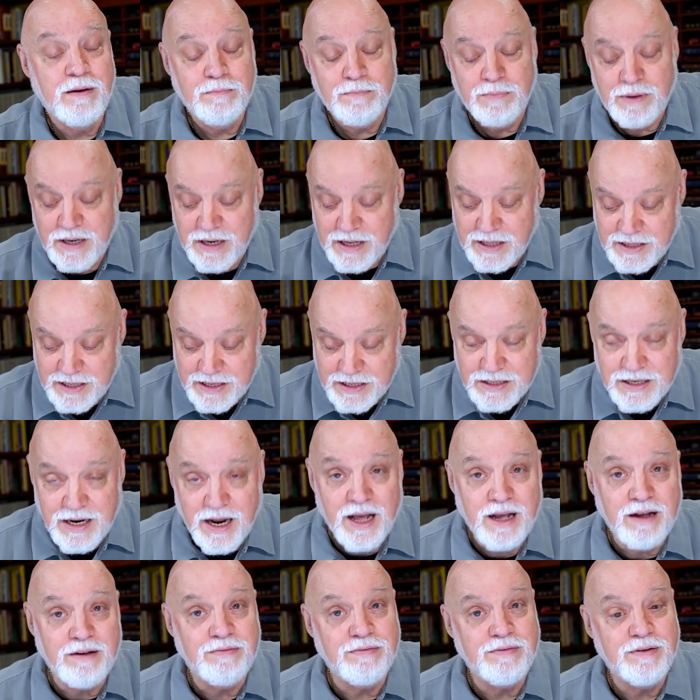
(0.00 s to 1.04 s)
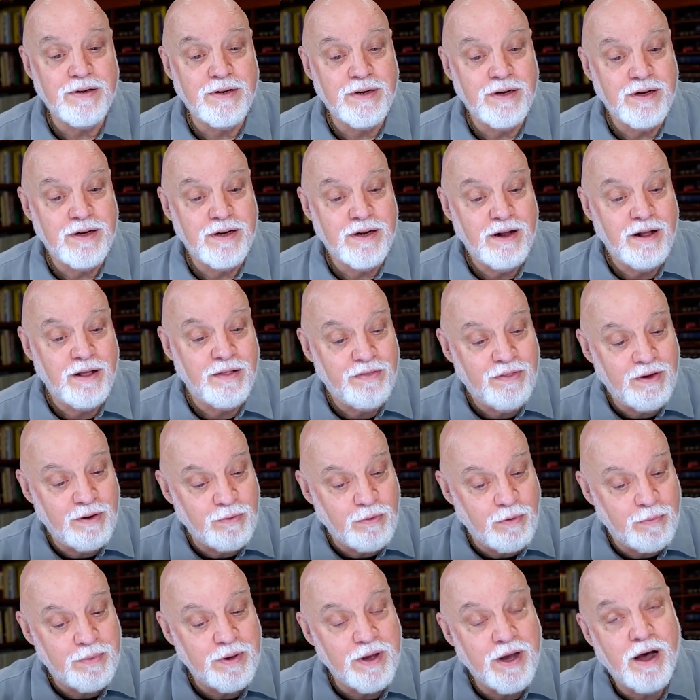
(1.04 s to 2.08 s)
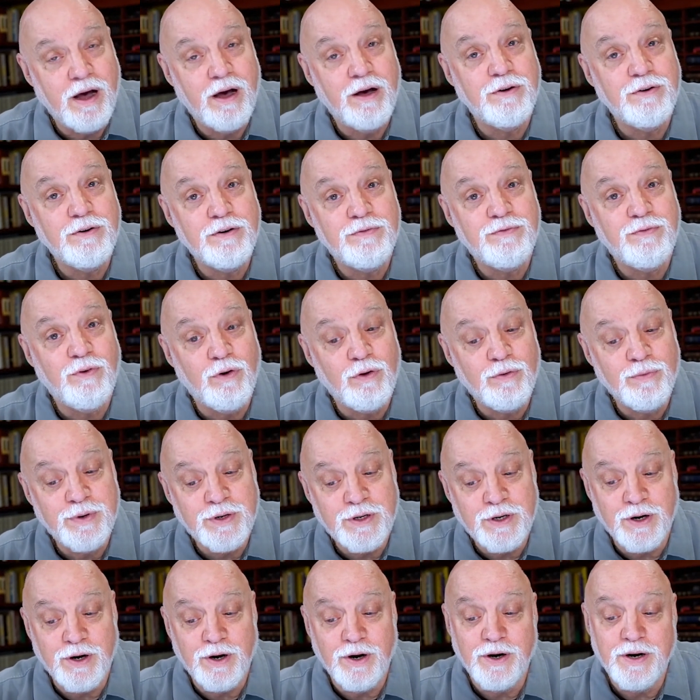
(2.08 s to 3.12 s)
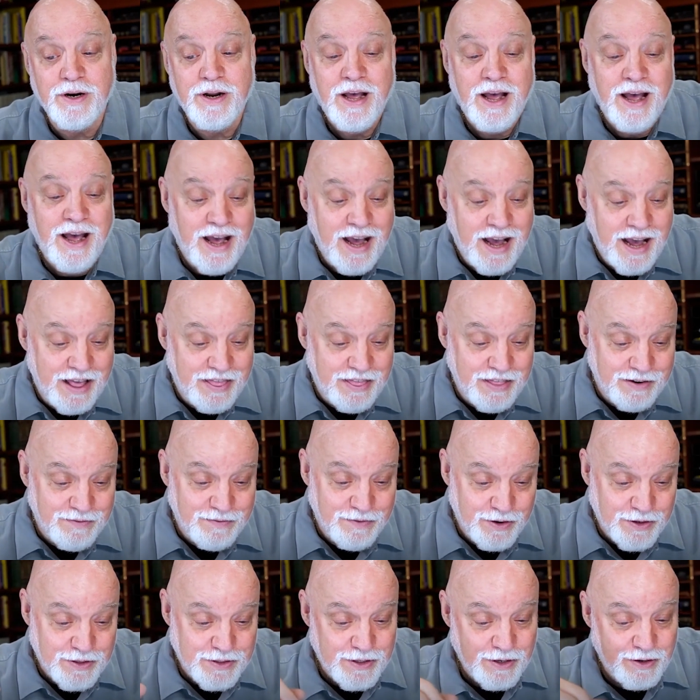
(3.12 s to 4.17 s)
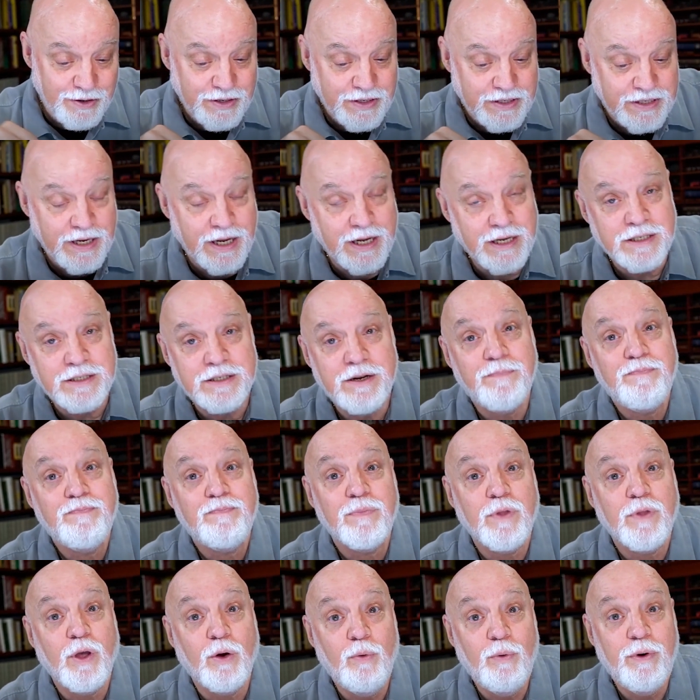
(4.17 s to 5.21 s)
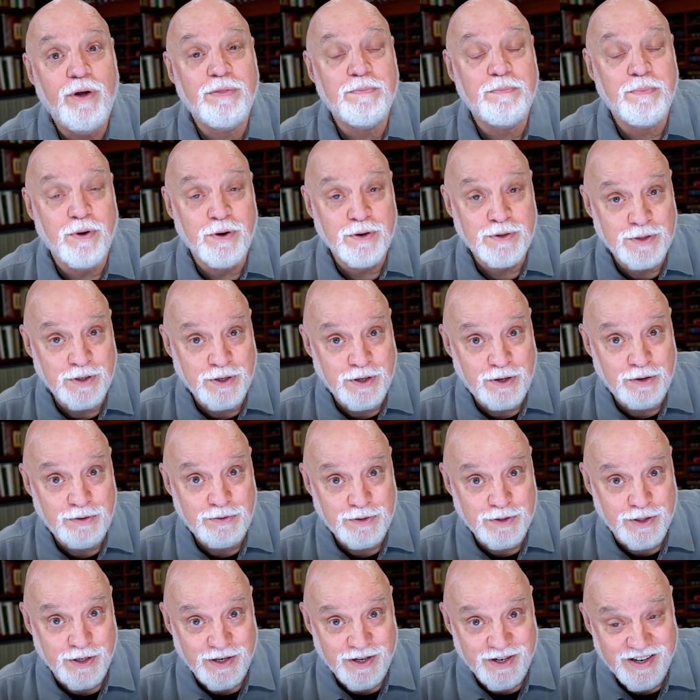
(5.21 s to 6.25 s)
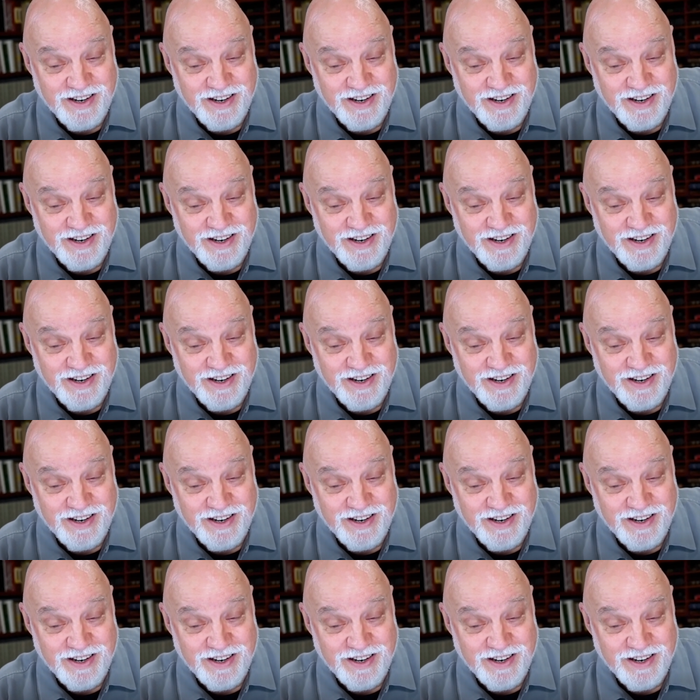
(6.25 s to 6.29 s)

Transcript: But in this life, there will be a hundredfold return. And then verse 30 says, with persecution.